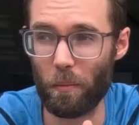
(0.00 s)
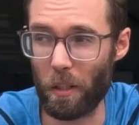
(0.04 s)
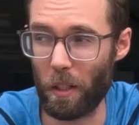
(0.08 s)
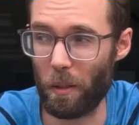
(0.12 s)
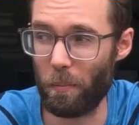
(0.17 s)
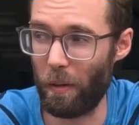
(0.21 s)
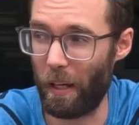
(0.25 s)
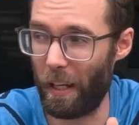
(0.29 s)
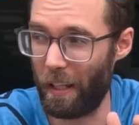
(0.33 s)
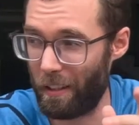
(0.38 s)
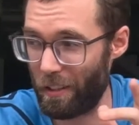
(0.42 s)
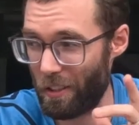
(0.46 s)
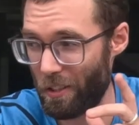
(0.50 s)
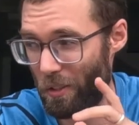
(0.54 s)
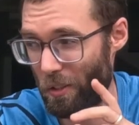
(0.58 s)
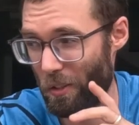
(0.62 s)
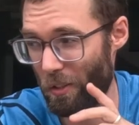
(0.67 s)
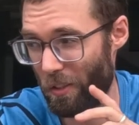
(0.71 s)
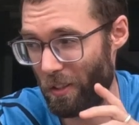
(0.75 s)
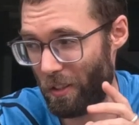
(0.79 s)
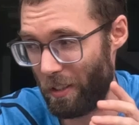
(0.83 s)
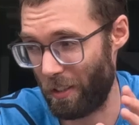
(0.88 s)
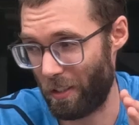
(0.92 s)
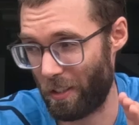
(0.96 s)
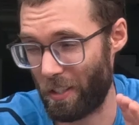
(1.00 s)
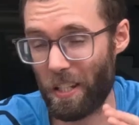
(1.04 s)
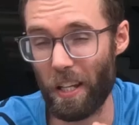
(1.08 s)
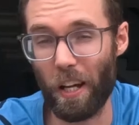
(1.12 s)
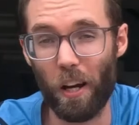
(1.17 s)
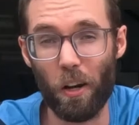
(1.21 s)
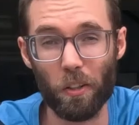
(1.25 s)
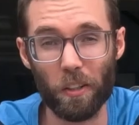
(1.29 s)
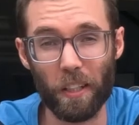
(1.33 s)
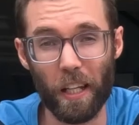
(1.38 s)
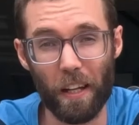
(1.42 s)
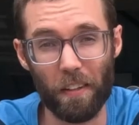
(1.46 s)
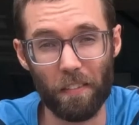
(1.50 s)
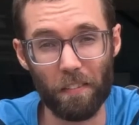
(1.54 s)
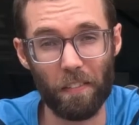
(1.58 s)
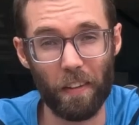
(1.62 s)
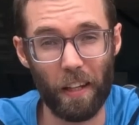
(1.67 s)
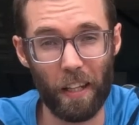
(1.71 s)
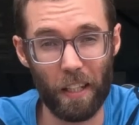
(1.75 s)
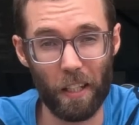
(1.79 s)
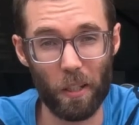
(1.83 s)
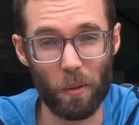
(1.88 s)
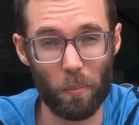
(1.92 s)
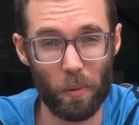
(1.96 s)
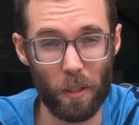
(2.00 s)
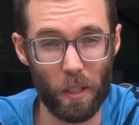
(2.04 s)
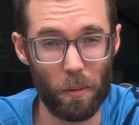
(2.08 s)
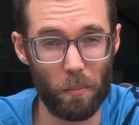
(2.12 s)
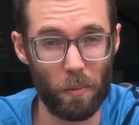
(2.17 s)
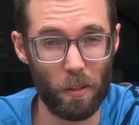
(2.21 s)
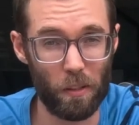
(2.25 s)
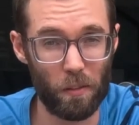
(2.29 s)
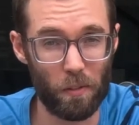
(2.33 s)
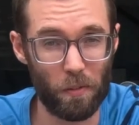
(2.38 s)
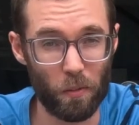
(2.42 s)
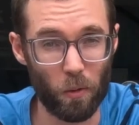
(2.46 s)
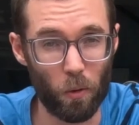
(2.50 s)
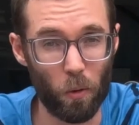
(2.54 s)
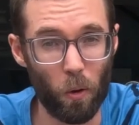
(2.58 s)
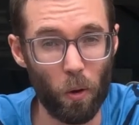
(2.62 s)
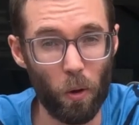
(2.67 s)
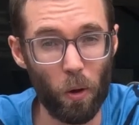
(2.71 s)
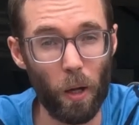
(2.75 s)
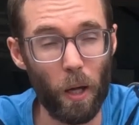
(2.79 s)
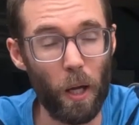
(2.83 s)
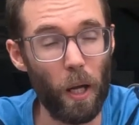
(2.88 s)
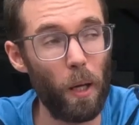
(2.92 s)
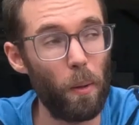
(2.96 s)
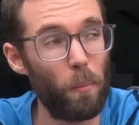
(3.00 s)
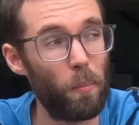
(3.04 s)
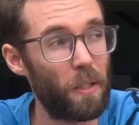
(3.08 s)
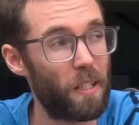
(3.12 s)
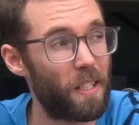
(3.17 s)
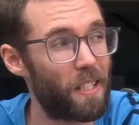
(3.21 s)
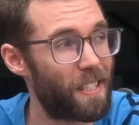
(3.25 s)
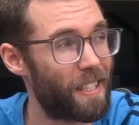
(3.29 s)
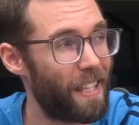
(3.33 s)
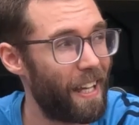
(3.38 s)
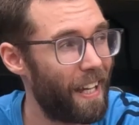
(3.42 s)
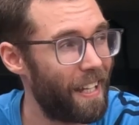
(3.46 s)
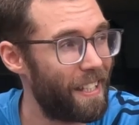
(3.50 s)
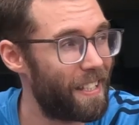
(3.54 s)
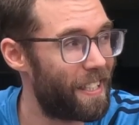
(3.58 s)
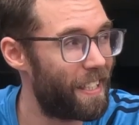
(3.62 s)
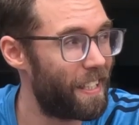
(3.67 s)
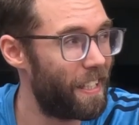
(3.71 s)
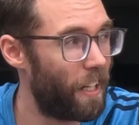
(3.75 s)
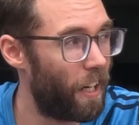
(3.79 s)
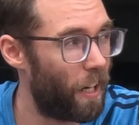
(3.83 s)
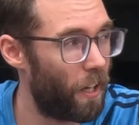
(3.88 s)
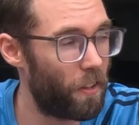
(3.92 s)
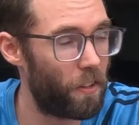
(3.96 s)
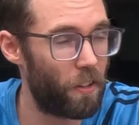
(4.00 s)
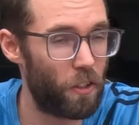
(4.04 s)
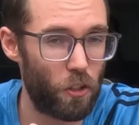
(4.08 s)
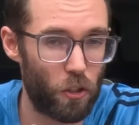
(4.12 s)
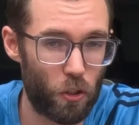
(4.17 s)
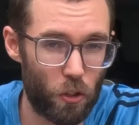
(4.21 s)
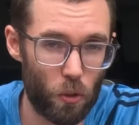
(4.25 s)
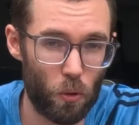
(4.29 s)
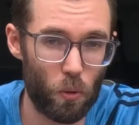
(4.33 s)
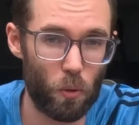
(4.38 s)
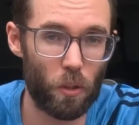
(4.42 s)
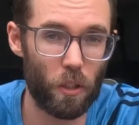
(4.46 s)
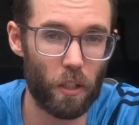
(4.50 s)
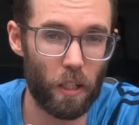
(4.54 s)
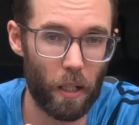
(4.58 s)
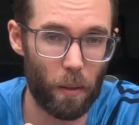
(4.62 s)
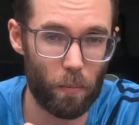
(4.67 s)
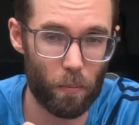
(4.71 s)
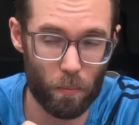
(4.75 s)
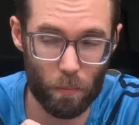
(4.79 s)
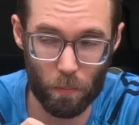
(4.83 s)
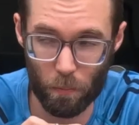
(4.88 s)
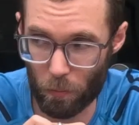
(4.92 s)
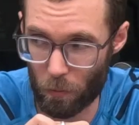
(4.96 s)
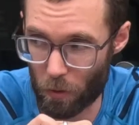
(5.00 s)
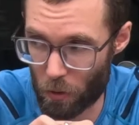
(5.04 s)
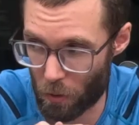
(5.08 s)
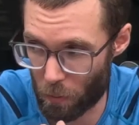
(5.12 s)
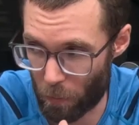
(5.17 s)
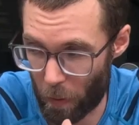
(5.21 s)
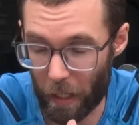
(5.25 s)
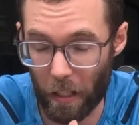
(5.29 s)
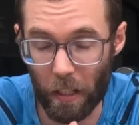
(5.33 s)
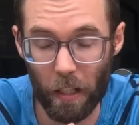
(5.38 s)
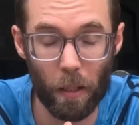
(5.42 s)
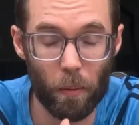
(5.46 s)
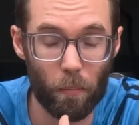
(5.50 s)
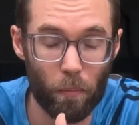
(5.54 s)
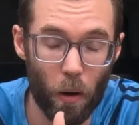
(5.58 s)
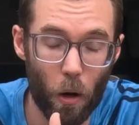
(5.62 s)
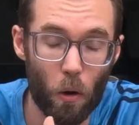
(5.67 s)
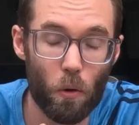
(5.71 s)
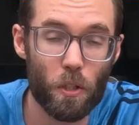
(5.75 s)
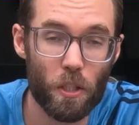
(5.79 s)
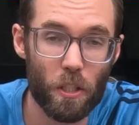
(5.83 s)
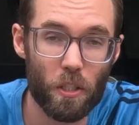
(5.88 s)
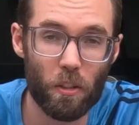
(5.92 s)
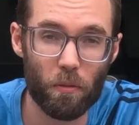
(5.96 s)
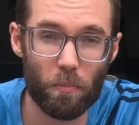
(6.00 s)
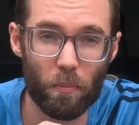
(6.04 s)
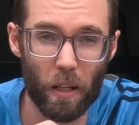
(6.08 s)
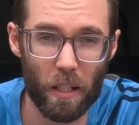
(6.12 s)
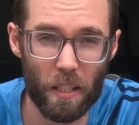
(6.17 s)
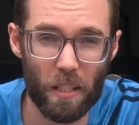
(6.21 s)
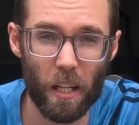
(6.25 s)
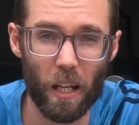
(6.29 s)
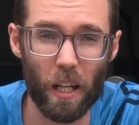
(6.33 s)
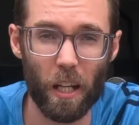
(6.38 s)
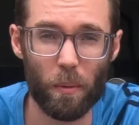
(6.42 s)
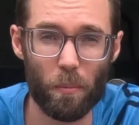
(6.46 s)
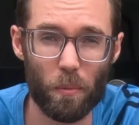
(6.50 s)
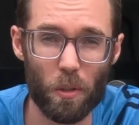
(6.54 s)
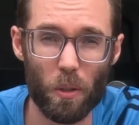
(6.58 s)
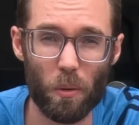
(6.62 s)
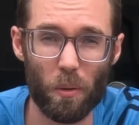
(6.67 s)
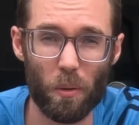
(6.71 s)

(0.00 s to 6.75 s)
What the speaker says: I'm going to make is to the Xiaodan Feiying PB4, because that is the other shoe that I'm spending most of my time